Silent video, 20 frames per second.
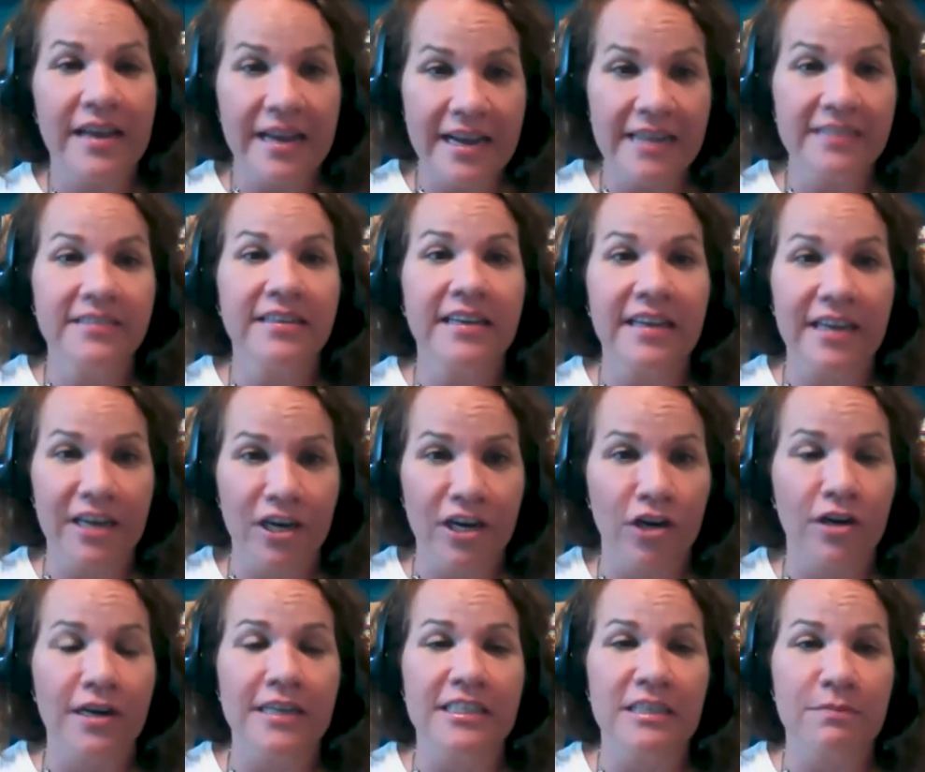It's
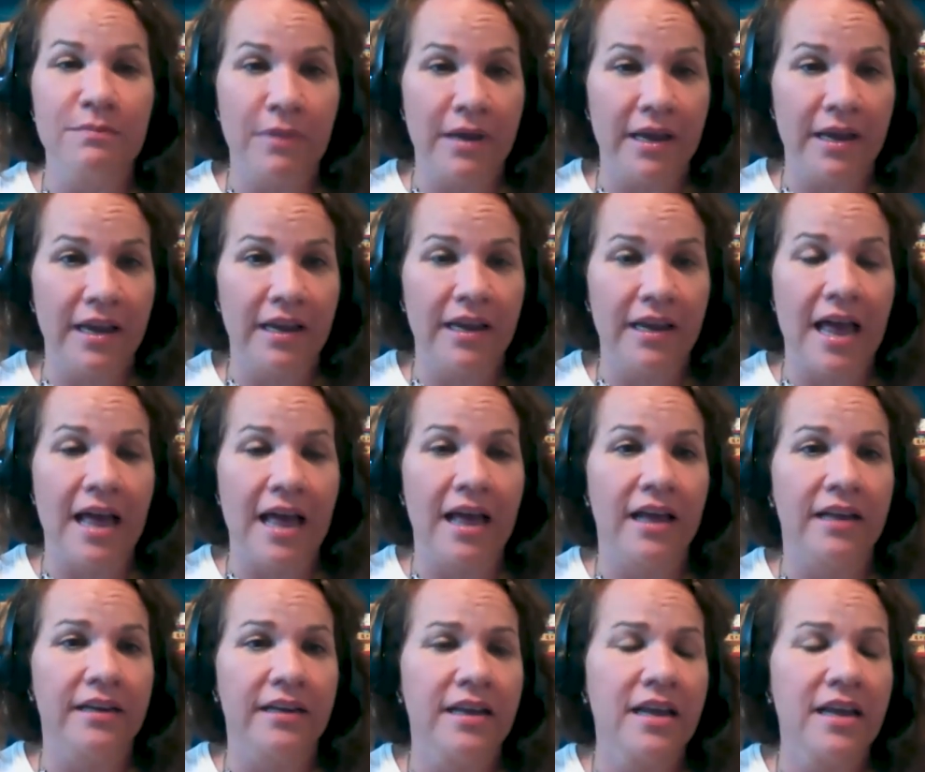here, it's big,
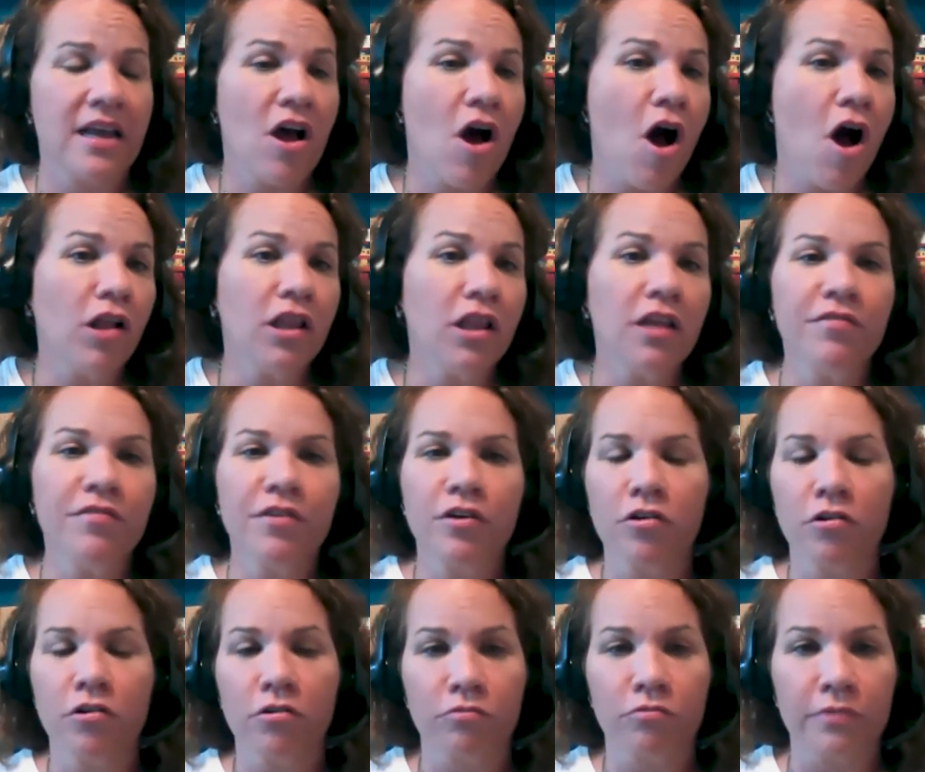and all of the
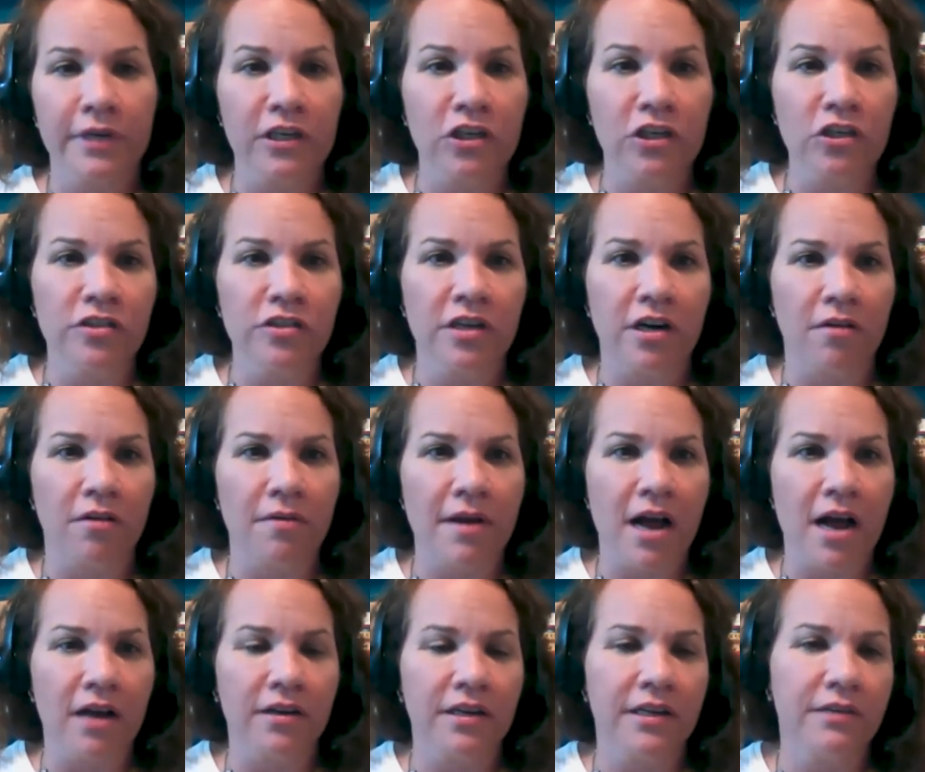careers that are
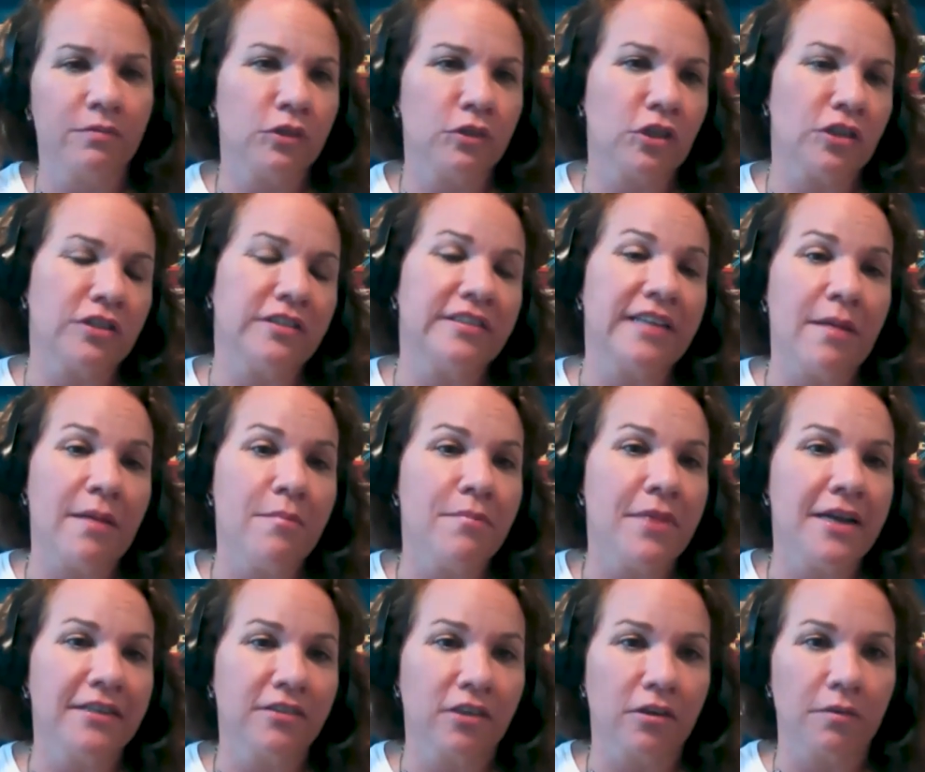around it, which are
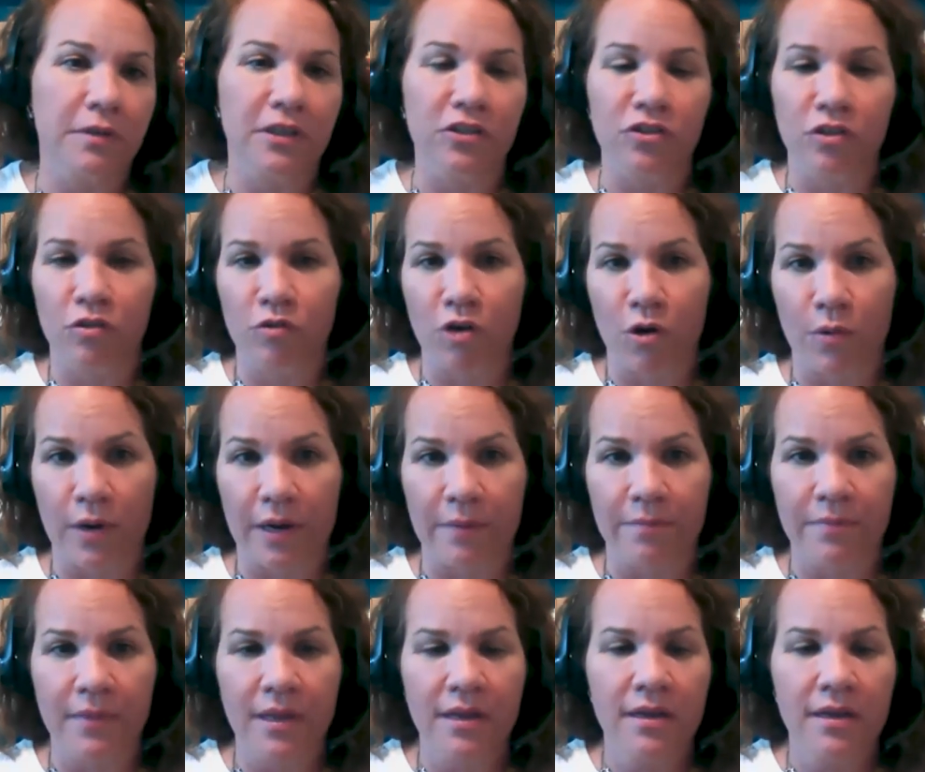STEM-based careers, are growing.